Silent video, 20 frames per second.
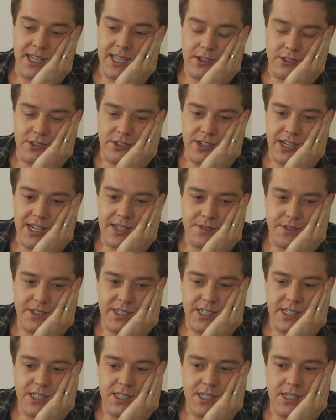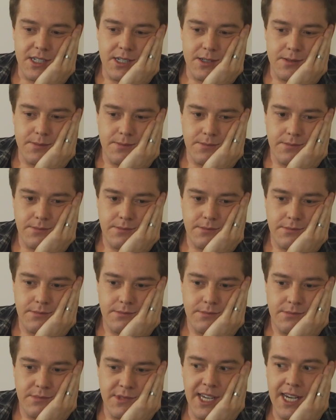handle the traffic.
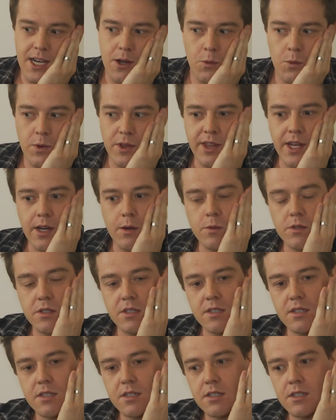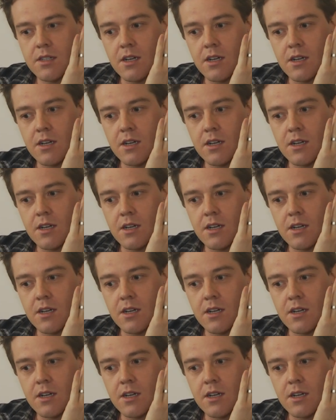Yeah, that was...